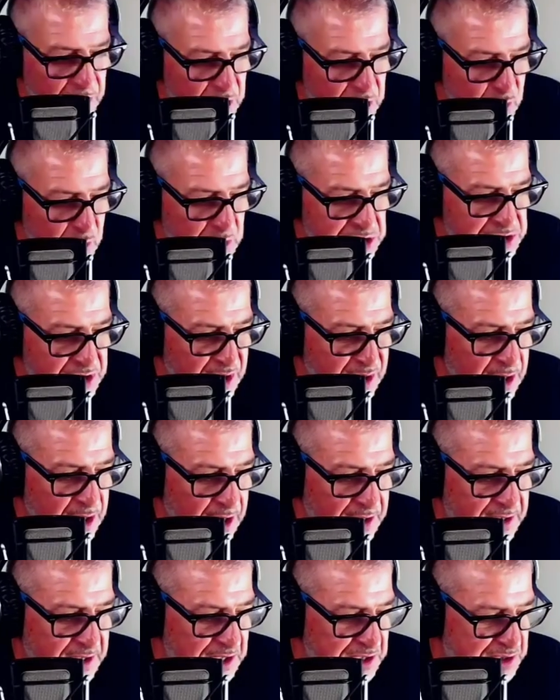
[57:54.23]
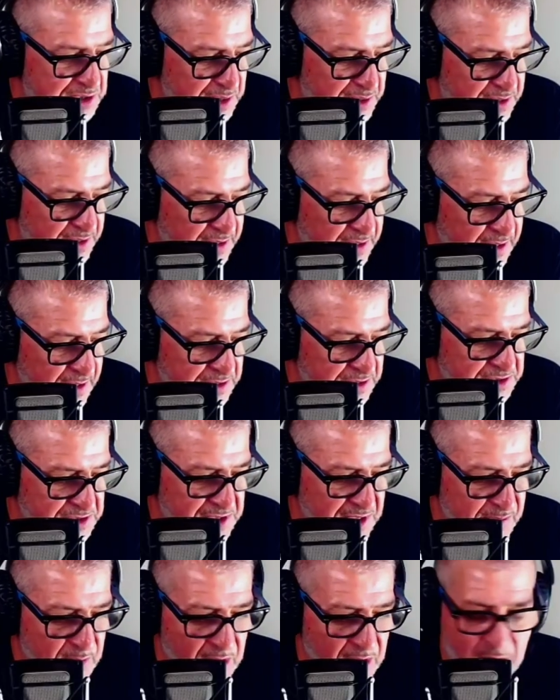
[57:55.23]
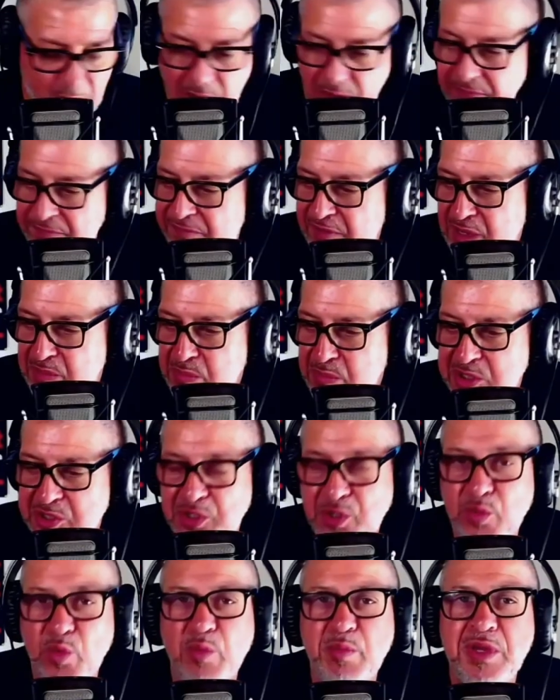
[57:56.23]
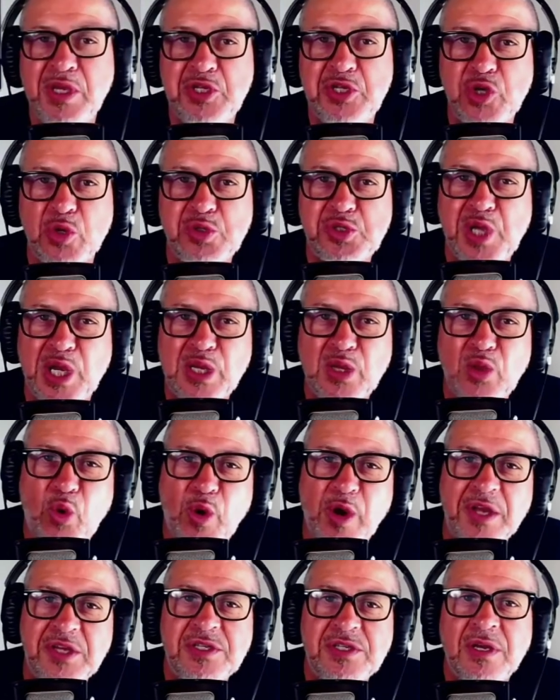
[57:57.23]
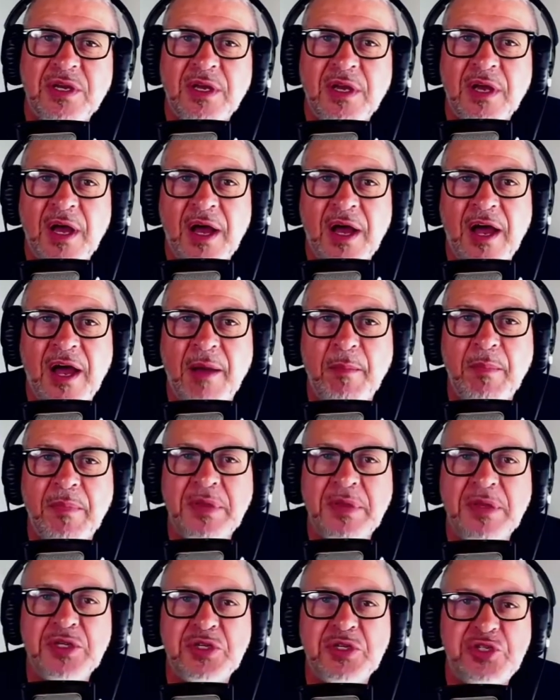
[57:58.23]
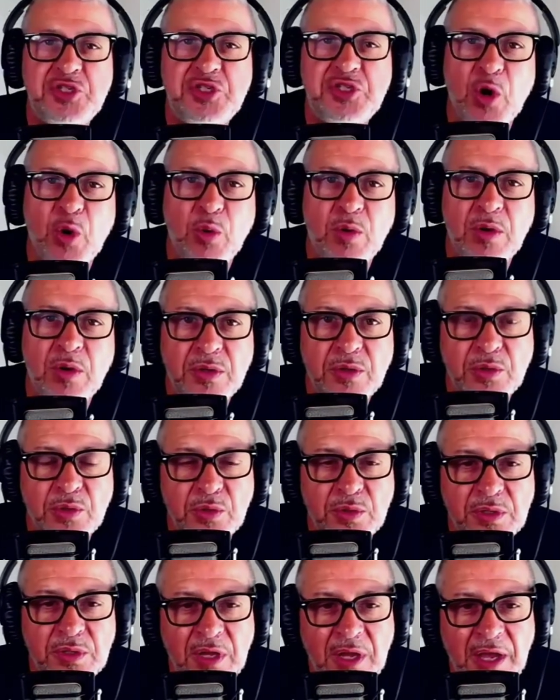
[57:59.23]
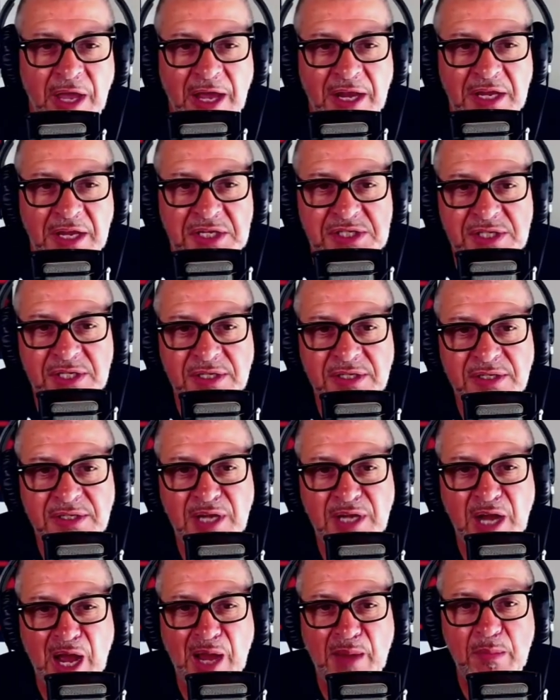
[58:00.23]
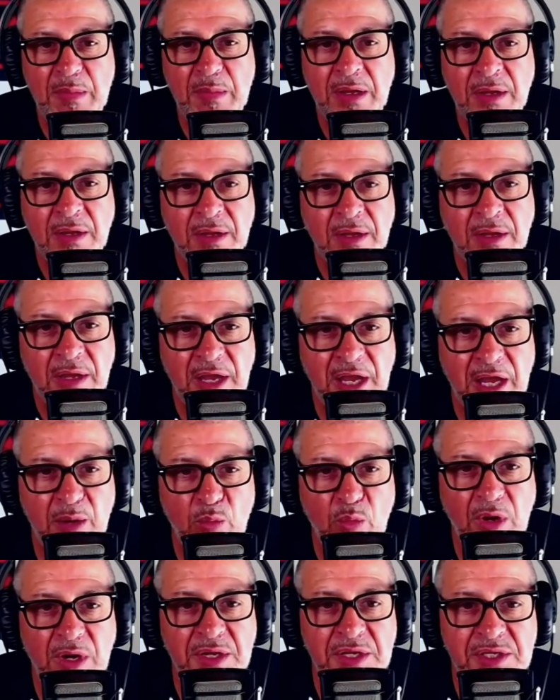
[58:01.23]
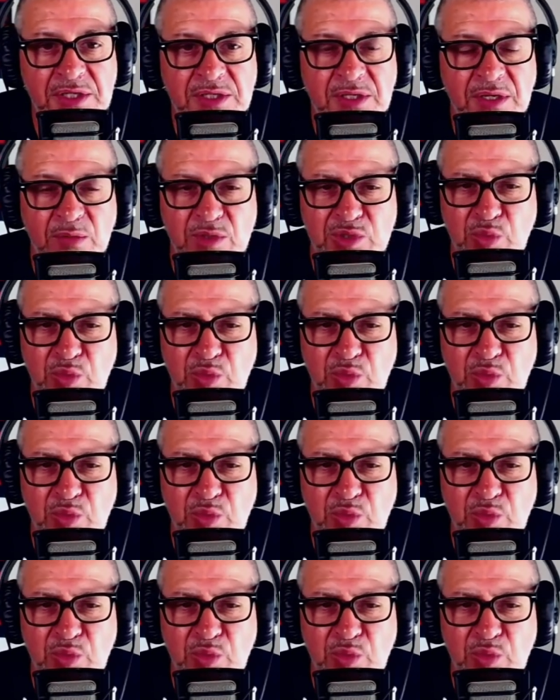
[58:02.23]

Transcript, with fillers: newest inductees into the SEMA Hall of Fame this year will be Joe St. Lawrence. Joe, who had his time and was